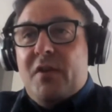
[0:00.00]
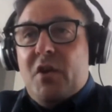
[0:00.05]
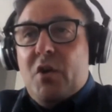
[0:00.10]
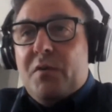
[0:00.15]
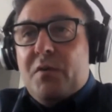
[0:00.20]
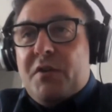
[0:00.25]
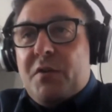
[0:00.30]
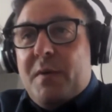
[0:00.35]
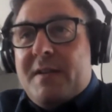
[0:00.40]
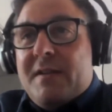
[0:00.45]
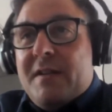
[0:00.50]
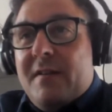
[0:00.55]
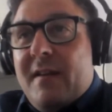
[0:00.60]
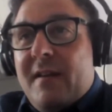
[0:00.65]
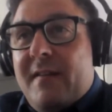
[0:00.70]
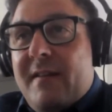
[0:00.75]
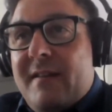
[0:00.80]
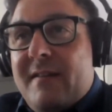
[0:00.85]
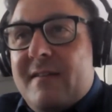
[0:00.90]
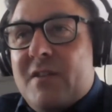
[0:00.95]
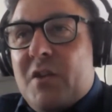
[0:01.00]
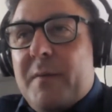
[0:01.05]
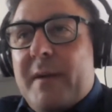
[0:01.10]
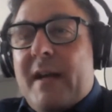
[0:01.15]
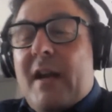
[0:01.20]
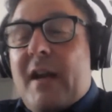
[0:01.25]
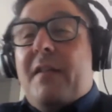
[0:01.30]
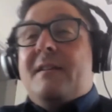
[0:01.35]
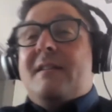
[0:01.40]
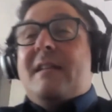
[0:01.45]
if you go on Twitter, that there's going to
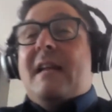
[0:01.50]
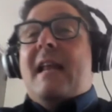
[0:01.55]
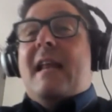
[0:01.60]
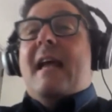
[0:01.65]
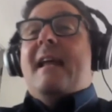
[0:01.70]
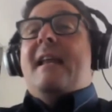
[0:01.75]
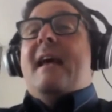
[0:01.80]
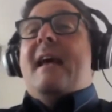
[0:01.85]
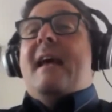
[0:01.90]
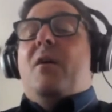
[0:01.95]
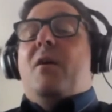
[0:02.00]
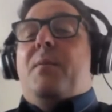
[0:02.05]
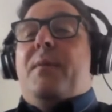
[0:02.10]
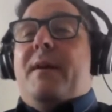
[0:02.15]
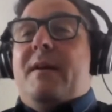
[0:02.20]
be another delay now,